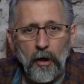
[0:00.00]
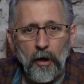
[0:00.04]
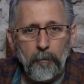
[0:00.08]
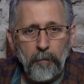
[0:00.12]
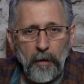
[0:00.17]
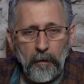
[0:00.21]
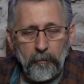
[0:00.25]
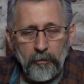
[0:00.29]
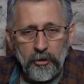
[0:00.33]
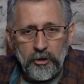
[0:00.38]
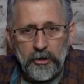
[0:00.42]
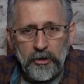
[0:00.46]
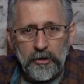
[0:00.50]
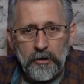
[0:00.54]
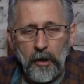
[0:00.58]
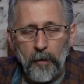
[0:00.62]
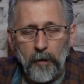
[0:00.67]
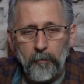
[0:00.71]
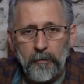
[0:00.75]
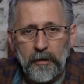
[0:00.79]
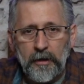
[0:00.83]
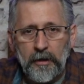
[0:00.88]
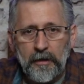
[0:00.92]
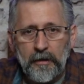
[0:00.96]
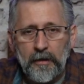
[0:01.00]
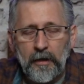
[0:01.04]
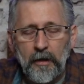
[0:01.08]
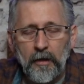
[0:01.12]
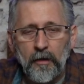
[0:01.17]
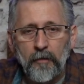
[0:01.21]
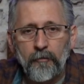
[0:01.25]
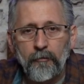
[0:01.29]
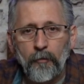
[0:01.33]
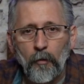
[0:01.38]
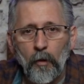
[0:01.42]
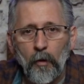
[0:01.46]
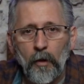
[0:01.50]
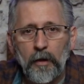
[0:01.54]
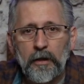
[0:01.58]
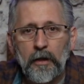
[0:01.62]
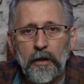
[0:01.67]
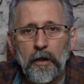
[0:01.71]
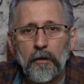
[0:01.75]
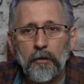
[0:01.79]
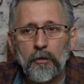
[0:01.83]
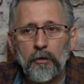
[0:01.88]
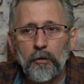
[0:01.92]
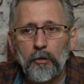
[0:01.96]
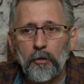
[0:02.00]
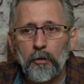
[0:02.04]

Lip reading: publishing company in California